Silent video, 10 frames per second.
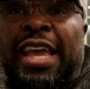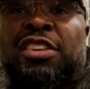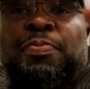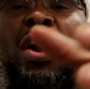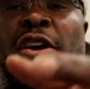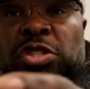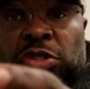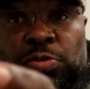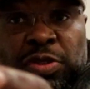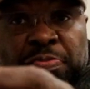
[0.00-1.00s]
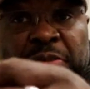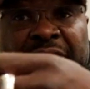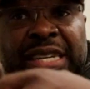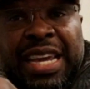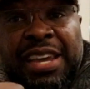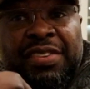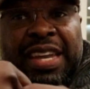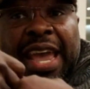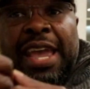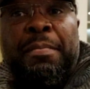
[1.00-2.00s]
it's personal with me and
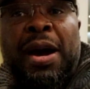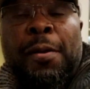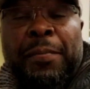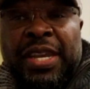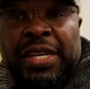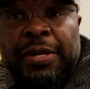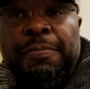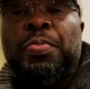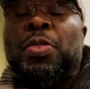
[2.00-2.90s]
David, hey, my opinion,